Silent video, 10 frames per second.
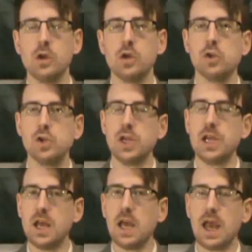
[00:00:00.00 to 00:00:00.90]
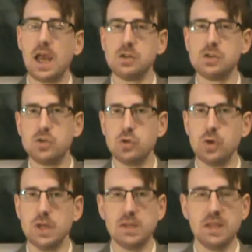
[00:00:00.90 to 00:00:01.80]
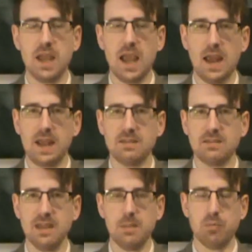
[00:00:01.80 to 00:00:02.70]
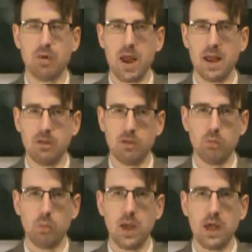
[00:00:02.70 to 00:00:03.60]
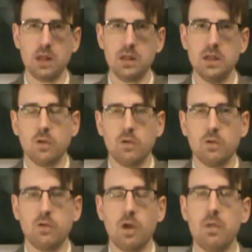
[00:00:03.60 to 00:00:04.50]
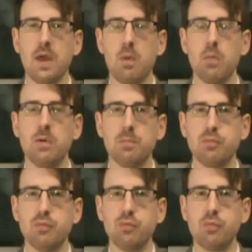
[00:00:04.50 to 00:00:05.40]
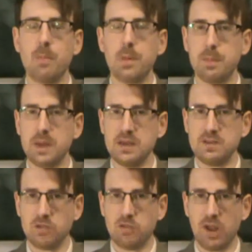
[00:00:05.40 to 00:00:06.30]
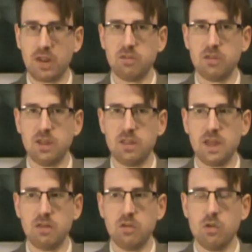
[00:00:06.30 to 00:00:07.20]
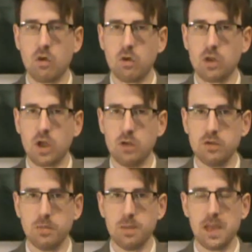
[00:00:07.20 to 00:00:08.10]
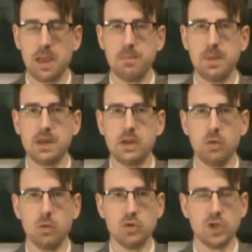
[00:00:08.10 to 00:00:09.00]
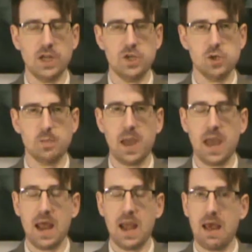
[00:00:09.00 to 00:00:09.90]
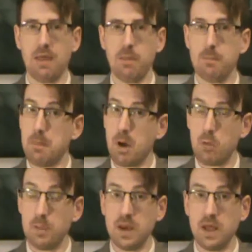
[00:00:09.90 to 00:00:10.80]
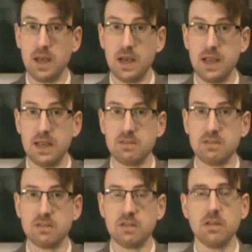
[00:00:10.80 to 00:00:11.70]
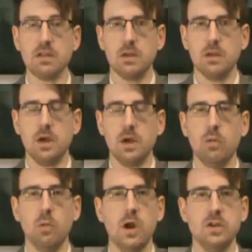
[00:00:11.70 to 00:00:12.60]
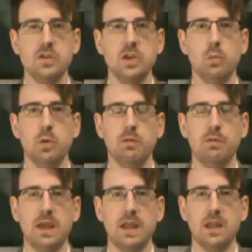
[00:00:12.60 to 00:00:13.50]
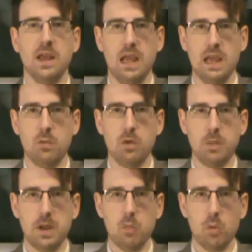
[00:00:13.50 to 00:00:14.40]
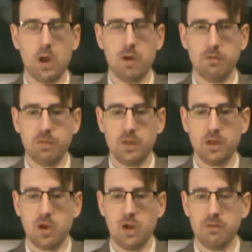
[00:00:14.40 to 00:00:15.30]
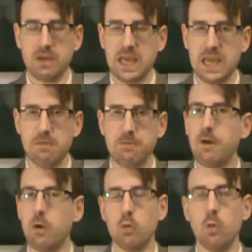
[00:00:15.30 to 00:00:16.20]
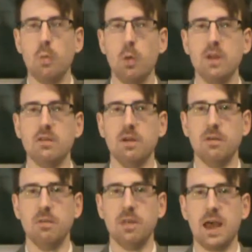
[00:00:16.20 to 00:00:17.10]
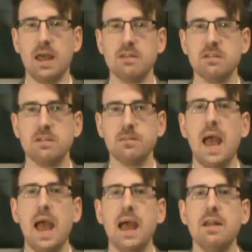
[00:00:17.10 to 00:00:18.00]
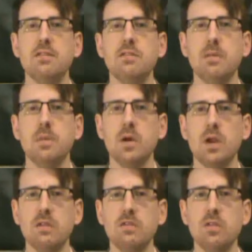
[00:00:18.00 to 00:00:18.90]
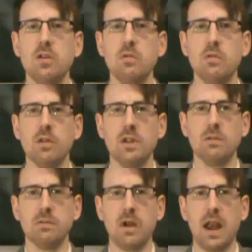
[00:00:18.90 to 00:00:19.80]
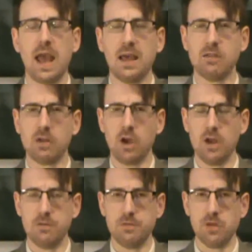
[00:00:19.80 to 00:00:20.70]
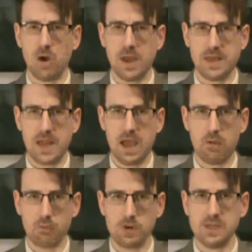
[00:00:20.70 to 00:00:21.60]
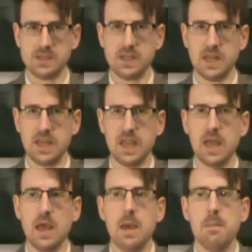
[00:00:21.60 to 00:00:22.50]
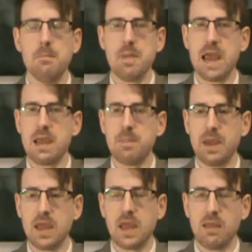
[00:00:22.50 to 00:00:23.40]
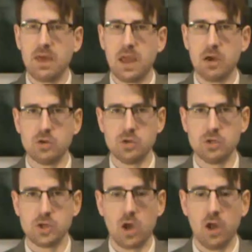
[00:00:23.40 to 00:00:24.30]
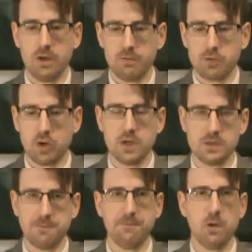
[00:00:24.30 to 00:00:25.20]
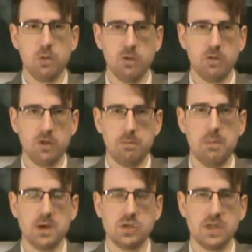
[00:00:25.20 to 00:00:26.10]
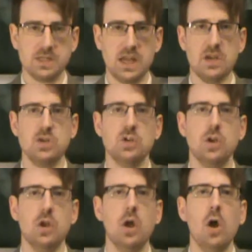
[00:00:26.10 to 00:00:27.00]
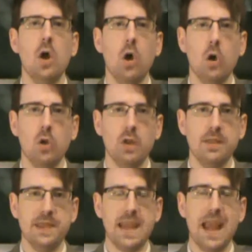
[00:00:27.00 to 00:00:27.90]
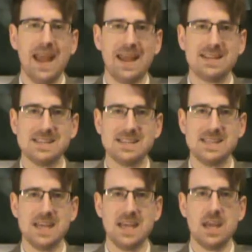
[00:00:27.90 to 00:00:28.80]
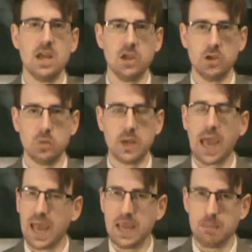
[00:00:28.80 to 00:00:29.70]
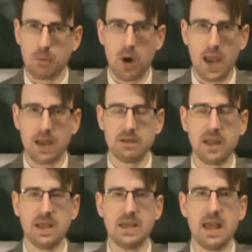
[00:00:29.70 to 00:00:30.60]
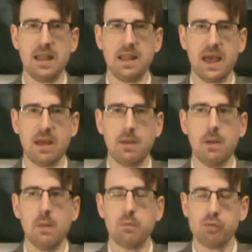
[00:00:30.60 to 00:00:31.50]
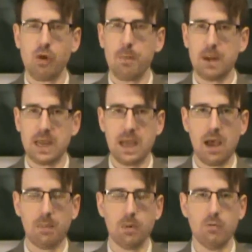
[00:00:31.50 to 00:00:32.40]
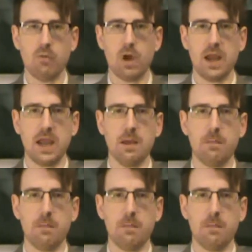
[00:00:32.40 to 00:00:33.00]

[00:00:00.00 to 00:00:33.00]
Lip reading: Kushida has joined the NXT brand as well, so that would probably suggest that there's not going to be a big launch in Japan at the moment, at least. Otherwise, you would figure that he would be one of the kind of key focal points of that. And to be honest, news on this front has kind of died down recently. Maybe they are just kind of trying to focus as much attention on the NXT UK brand and get that properly up and running